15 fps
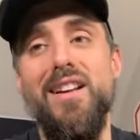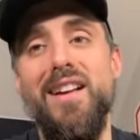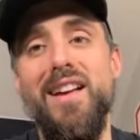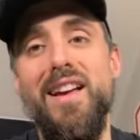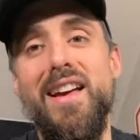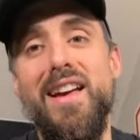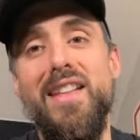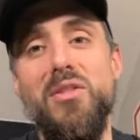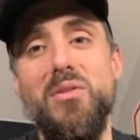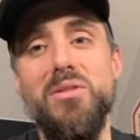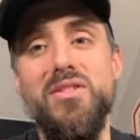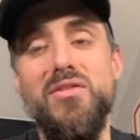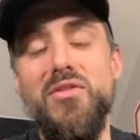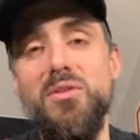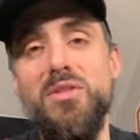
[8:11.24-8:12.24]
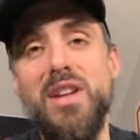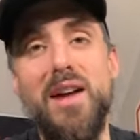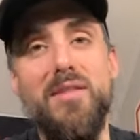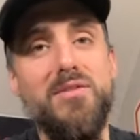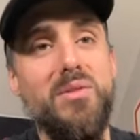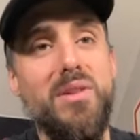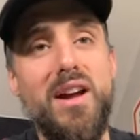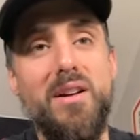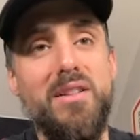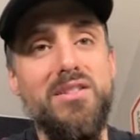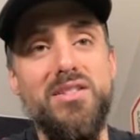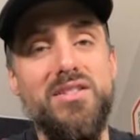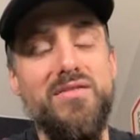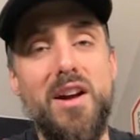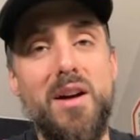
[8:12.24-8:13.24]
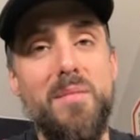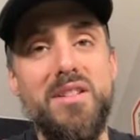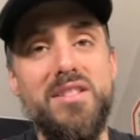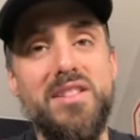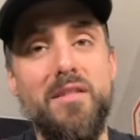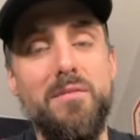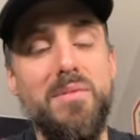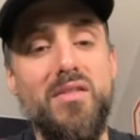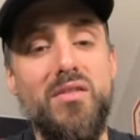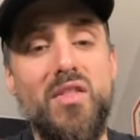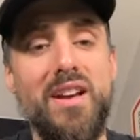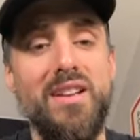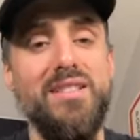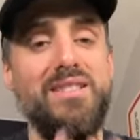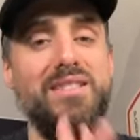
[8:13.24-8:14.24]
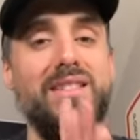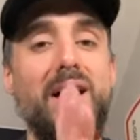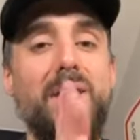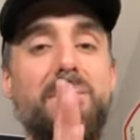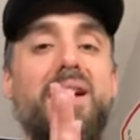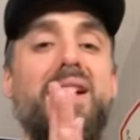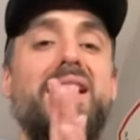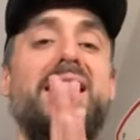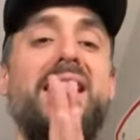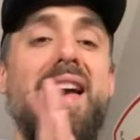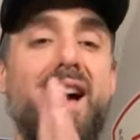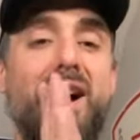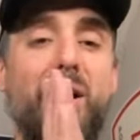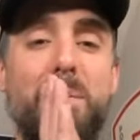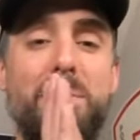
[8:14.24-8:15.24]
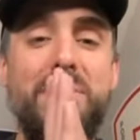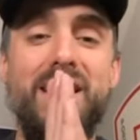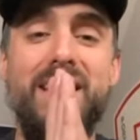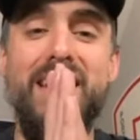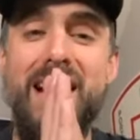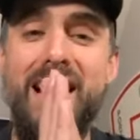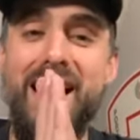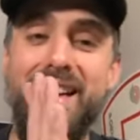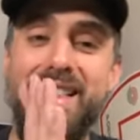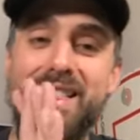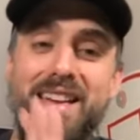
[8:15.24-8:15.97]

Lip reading: And there was a few times where I just found myself being like, somebody help the guy.